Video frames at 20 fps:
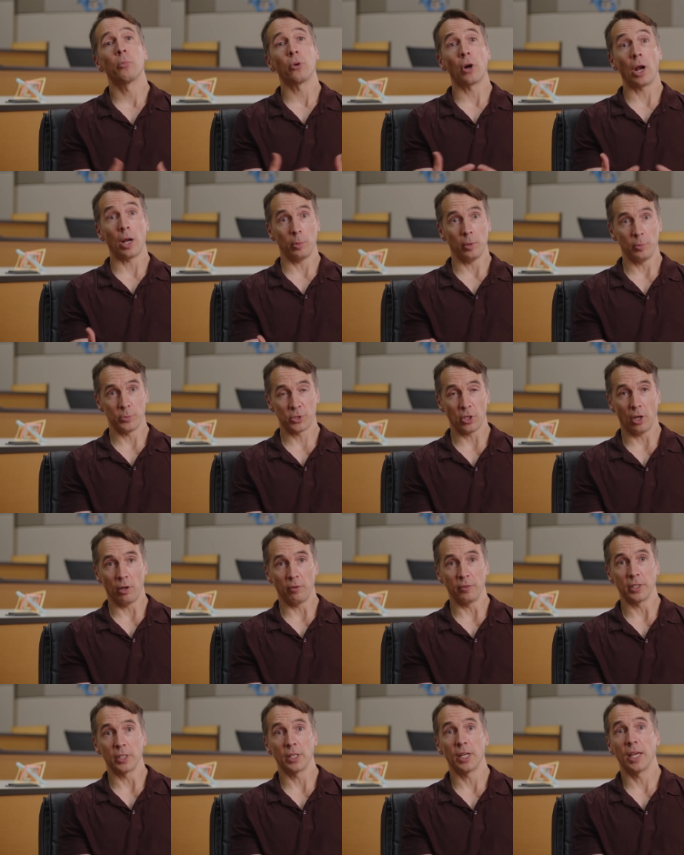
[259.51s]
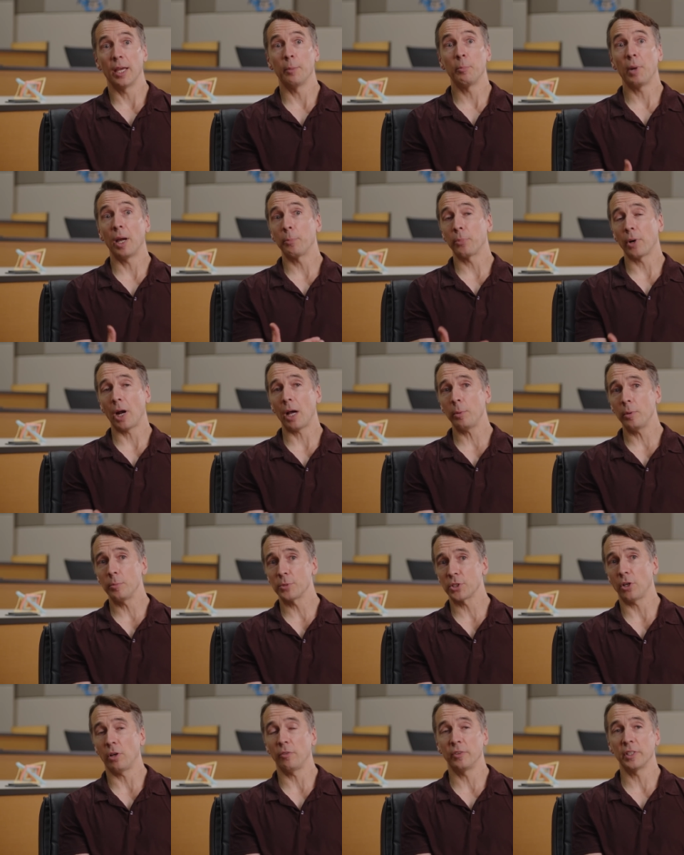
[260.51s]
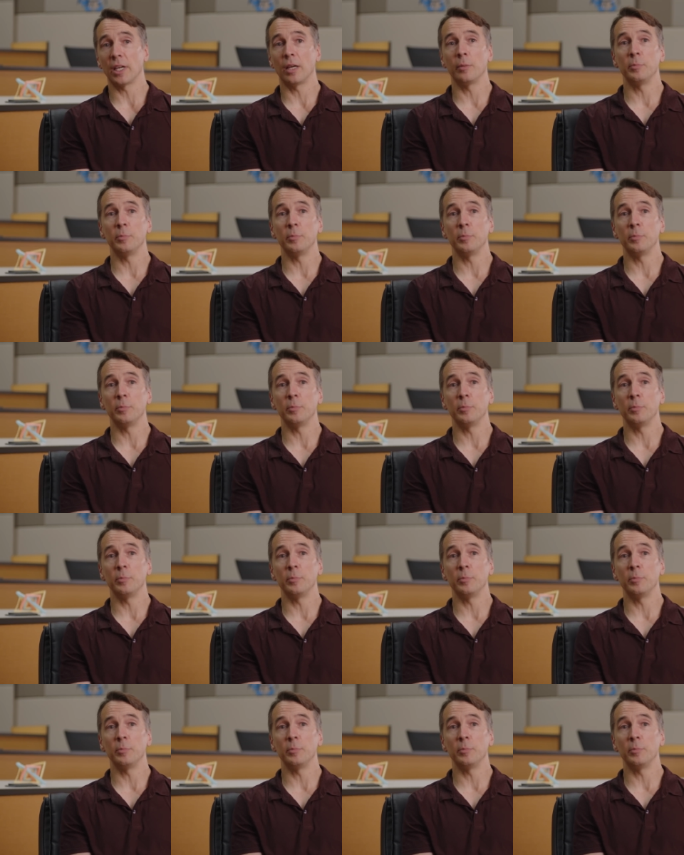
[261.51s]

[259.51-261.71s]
problem solving. And by problem solving,